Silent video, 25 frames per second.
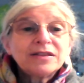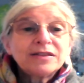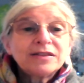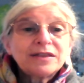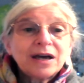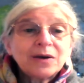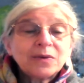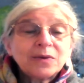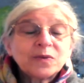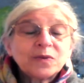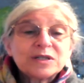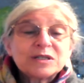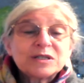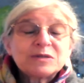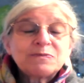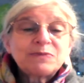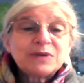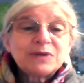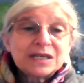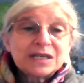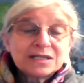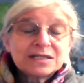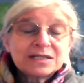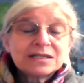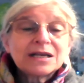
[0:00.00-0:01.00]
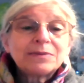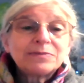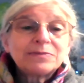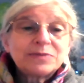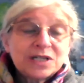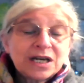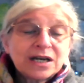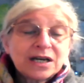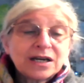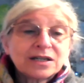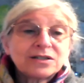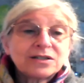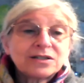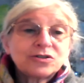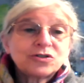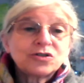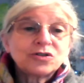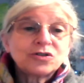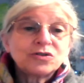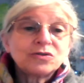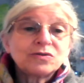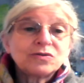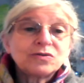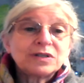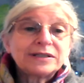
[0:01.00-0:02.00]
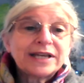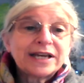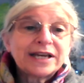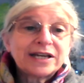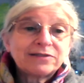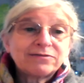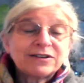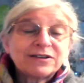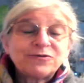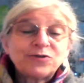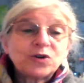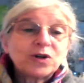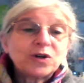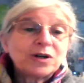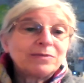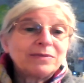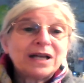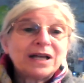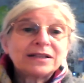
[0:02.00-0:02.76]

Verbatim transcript: that was being subject to the land reform.